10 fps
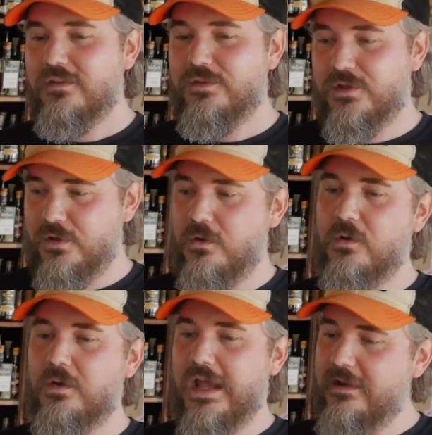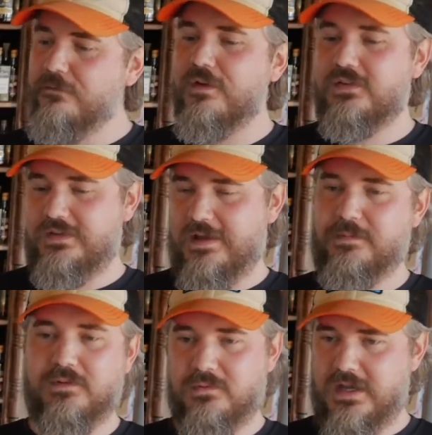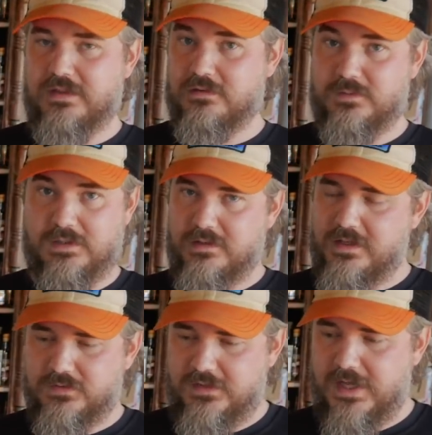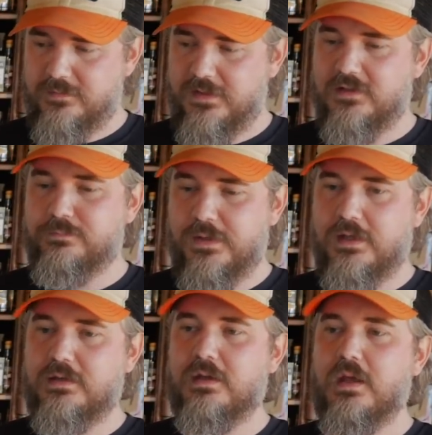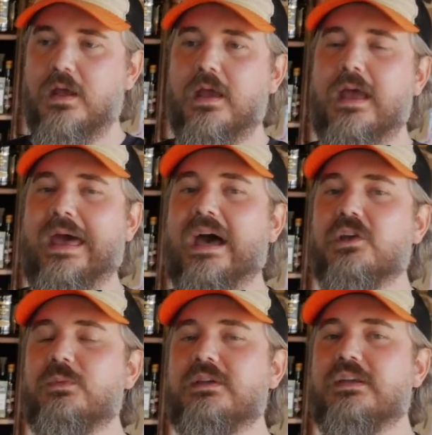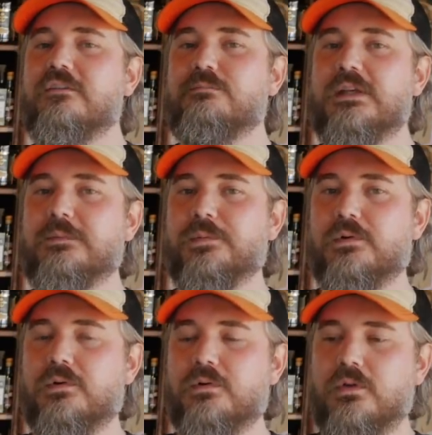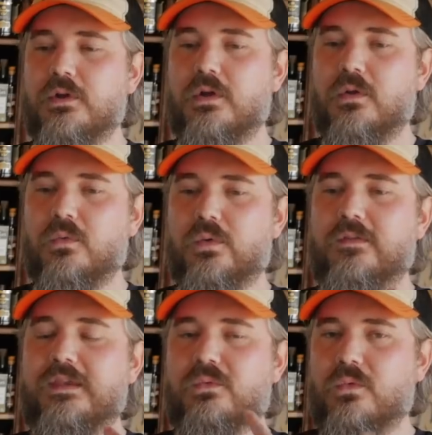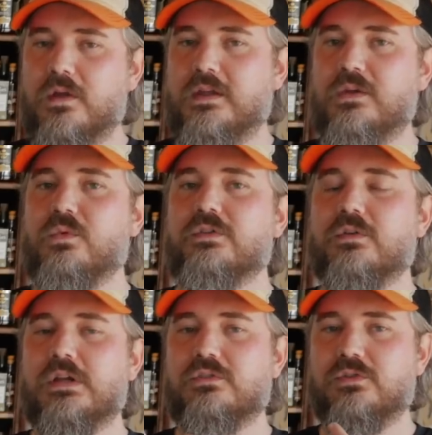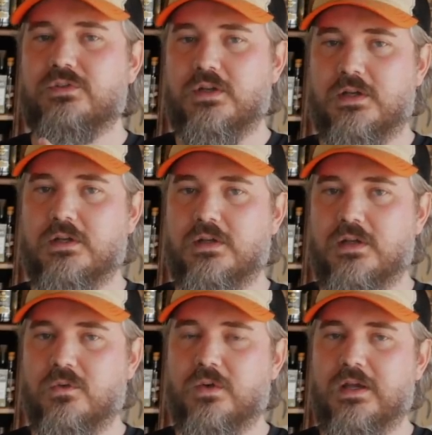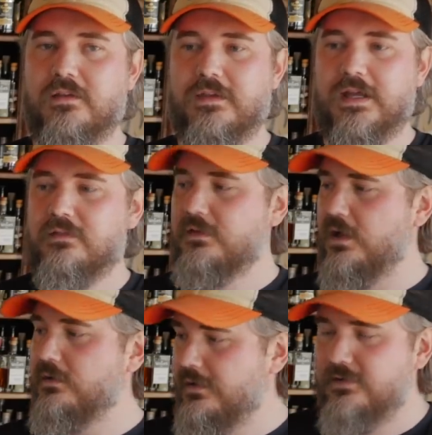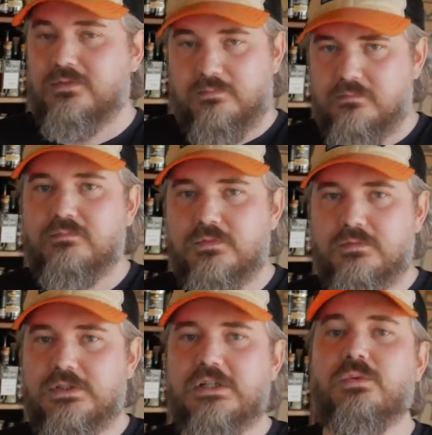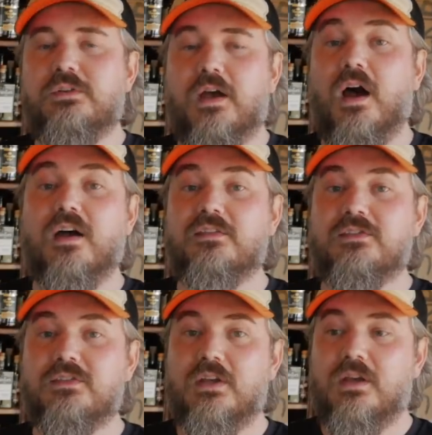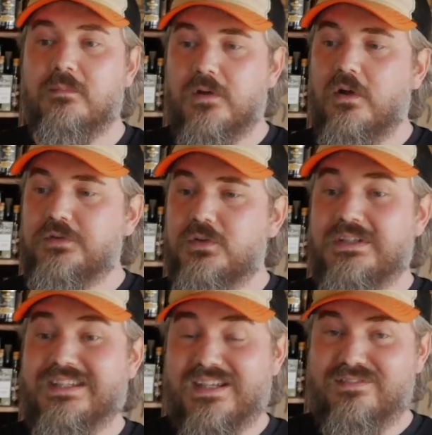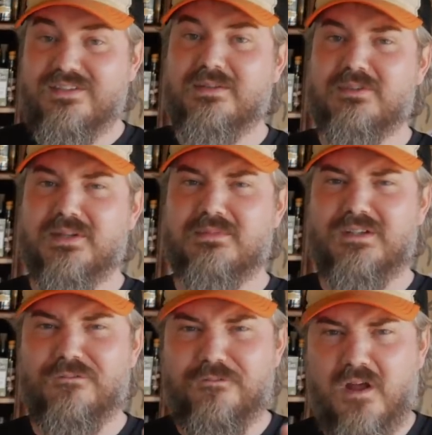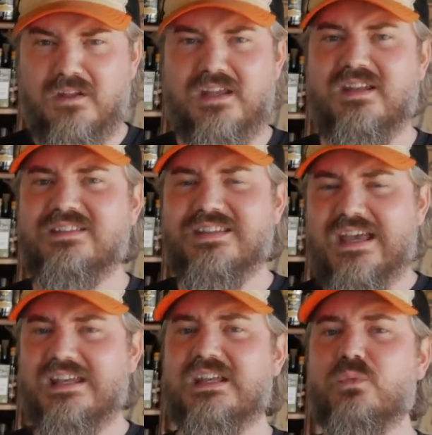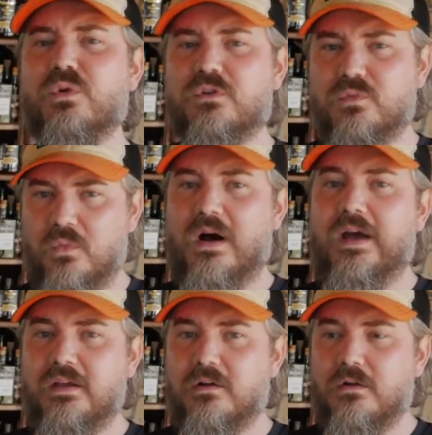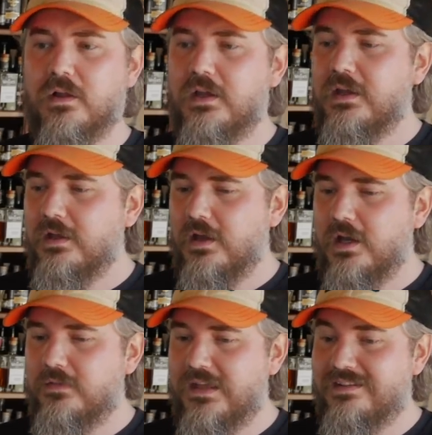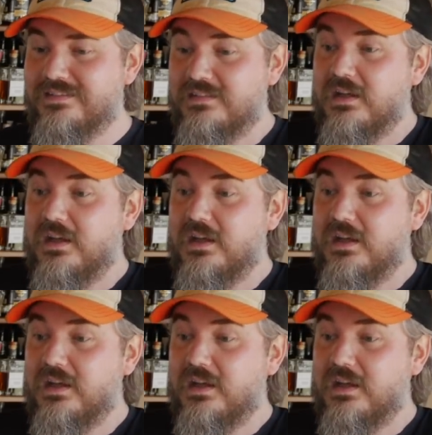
the goal every step of the way, and there's been a lot of steps, has been how do we give people what they want and what they're interested in in a way that, you know, is genuine to us, yeah. but also gives them something fun and exciting and worthwhile uh, that is